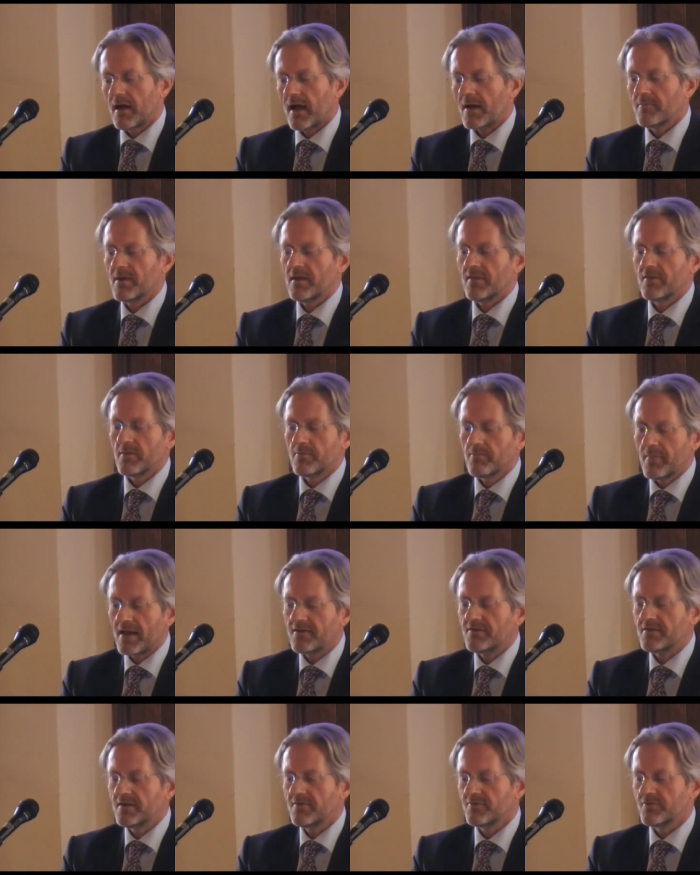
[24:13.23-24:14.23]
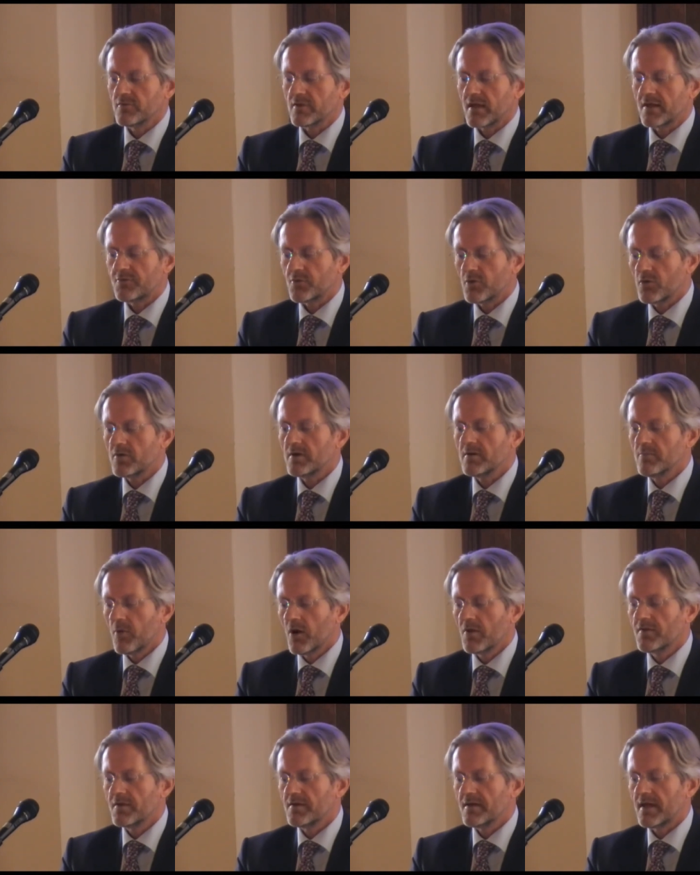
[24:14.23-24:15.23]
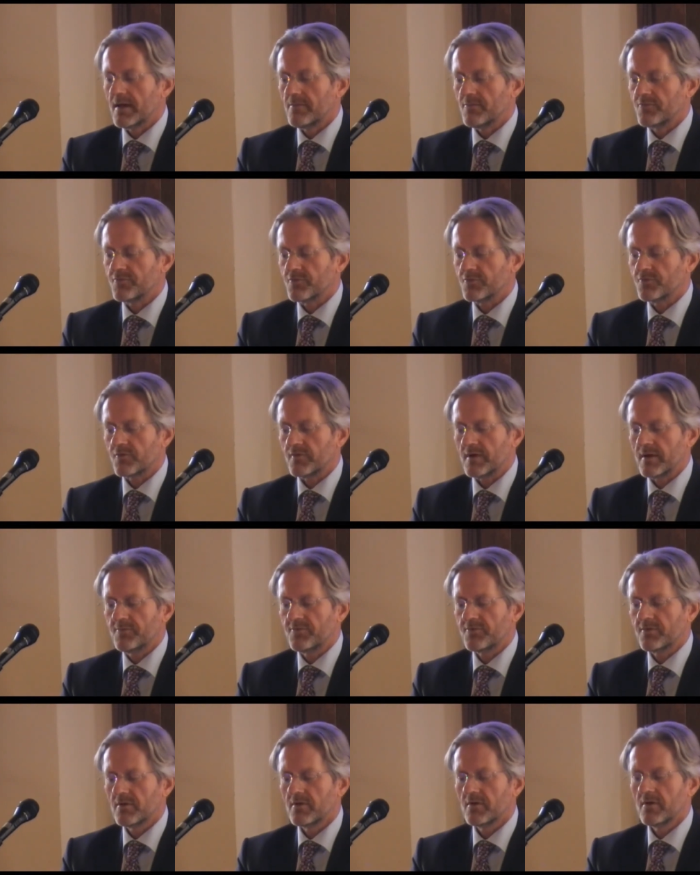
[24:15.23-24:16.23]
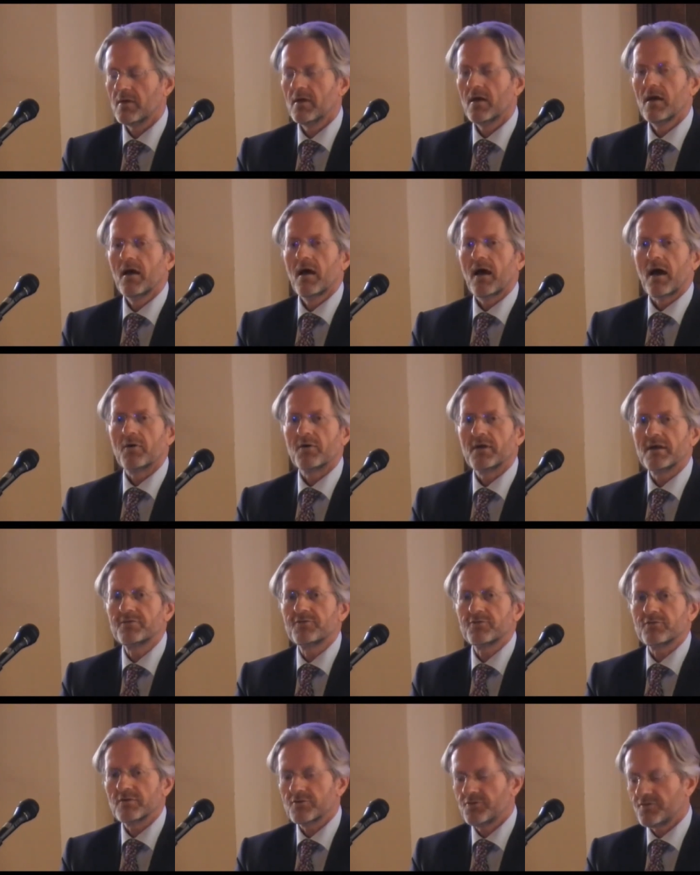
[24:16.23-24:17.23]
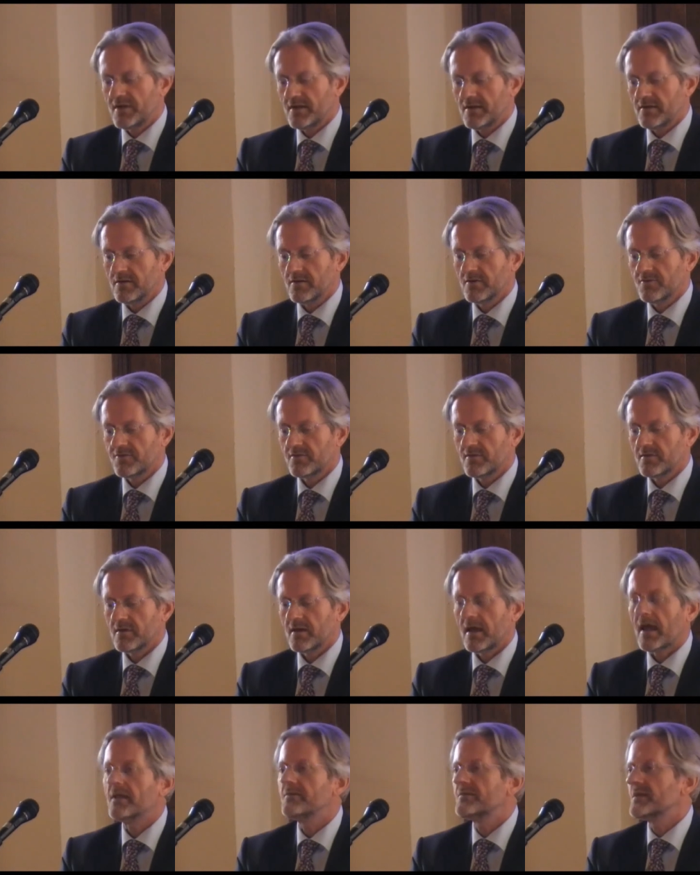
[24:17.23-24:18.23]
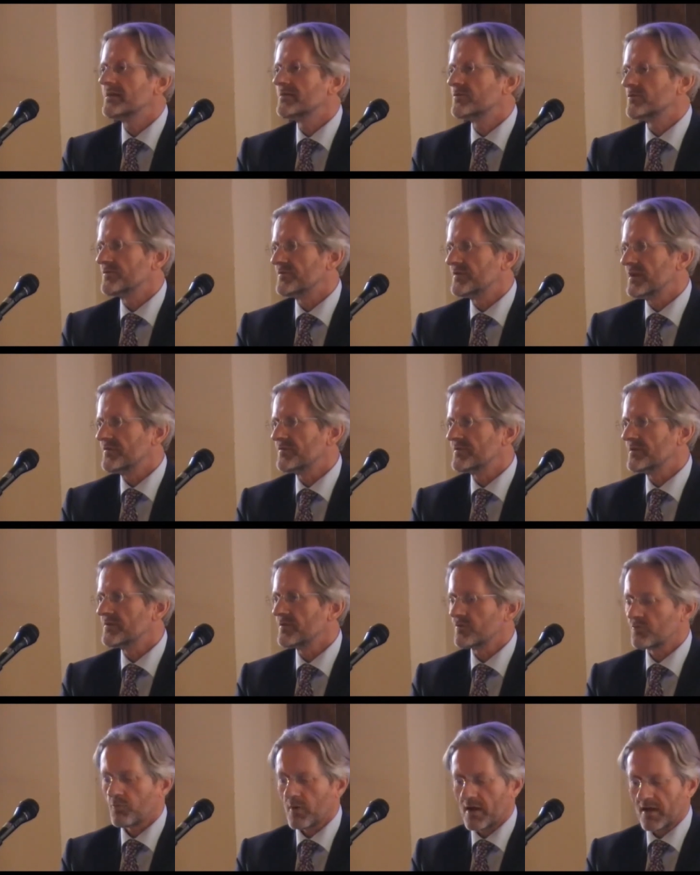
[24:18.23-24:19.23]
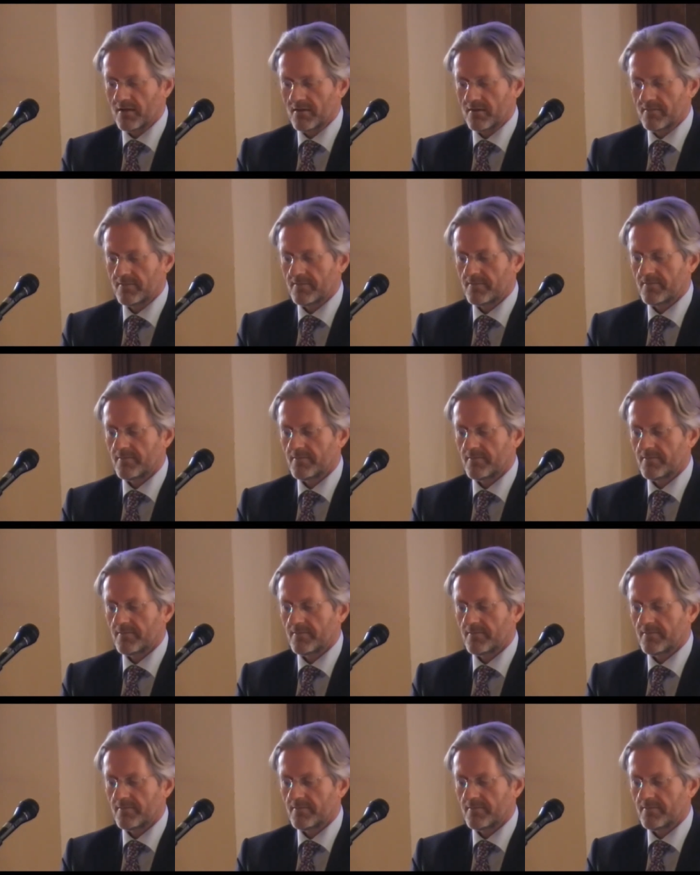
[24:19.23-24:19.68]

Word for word: I mean the medieval and early modern names for scripts, are heterogeneous and inconsistent as well.